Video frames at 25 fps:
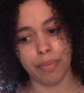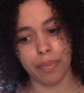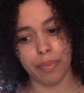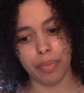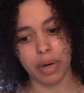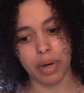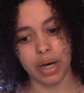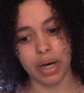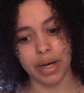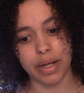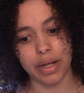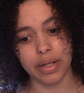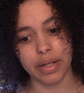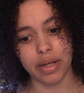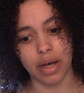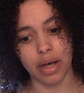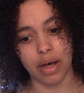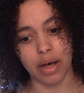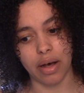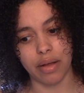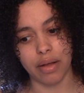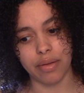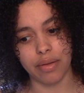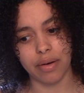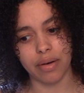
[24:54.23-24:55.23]
but
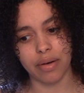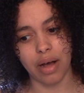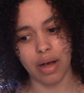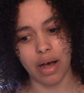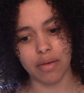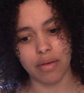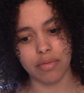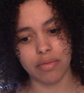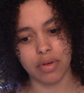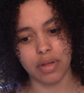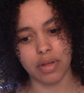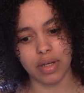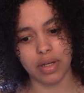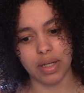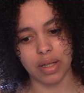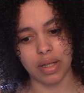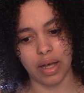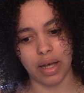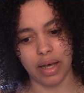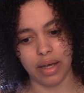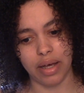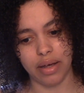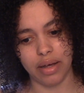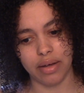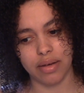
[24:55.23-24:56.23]
they're not really
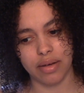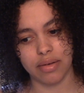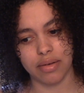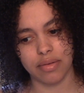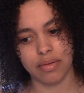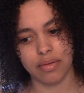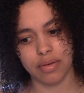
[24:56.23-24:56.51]
like